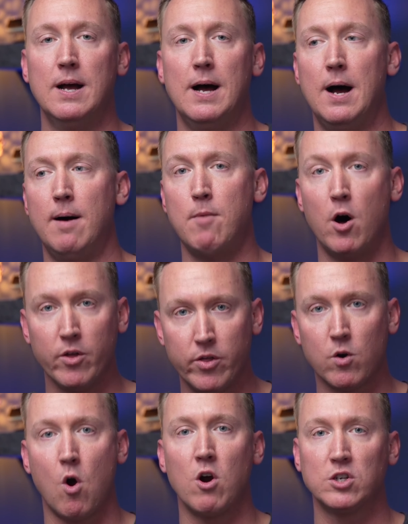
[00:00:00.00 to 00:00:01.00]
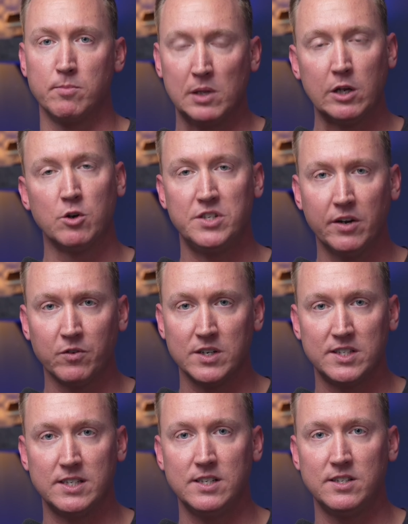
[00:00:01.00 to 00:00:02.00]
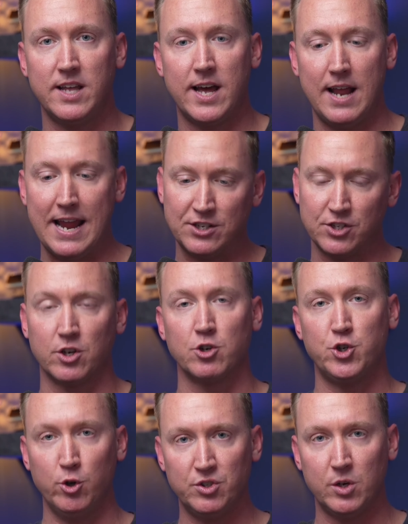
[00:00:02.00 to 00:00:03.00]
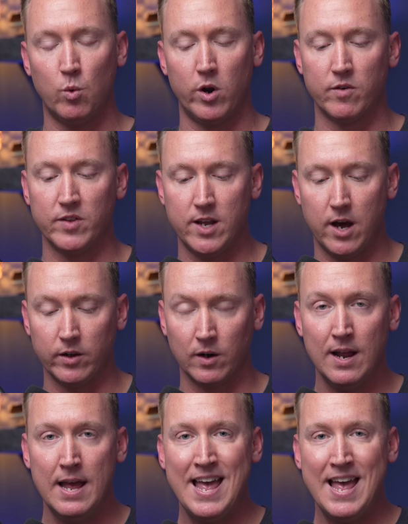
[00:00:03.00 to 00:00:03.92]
um, although there are some clear differences that agents are choosing one over the other.